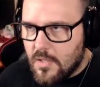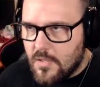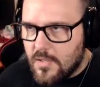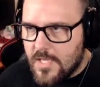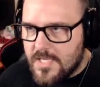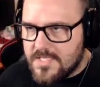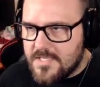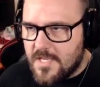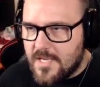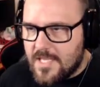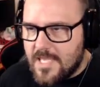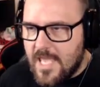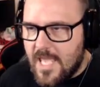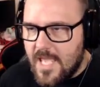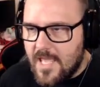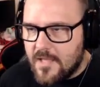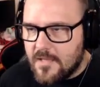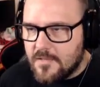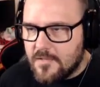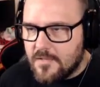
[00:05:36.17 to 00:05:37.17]
That's not a
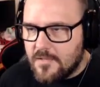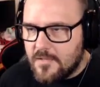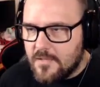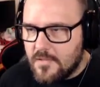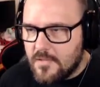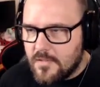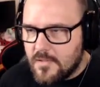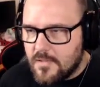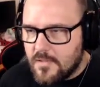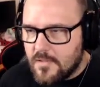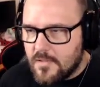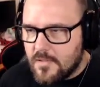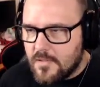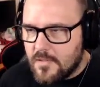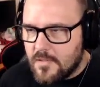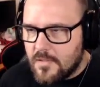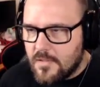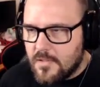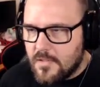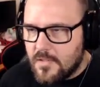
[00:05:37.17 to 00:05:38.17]
candle.
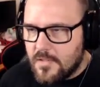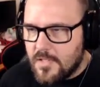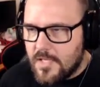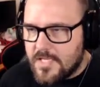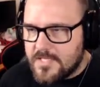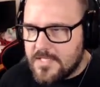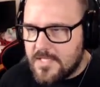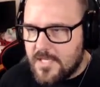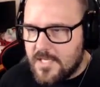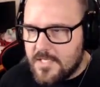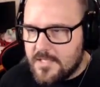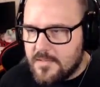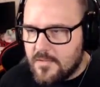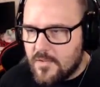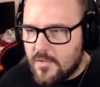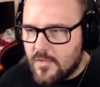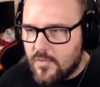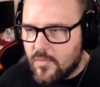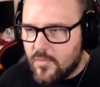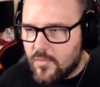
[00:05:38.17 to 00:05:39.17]
That's an in-
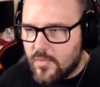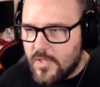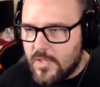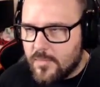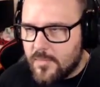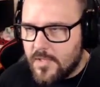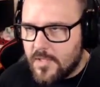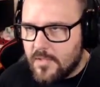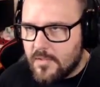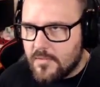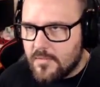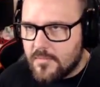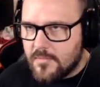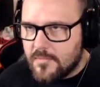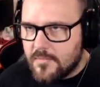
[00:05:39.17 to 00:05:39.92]
Oh, wait a minute.